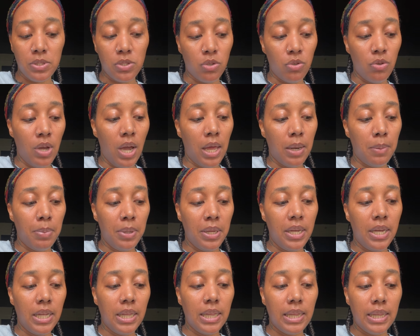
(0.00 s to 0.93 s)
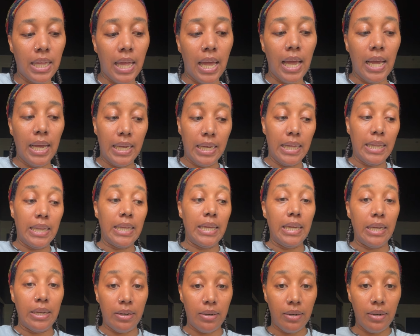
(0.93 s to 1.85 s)
So you got to be
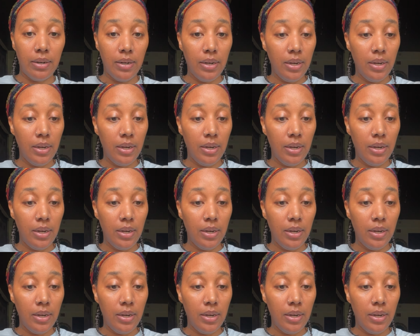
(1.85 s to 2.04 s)
clear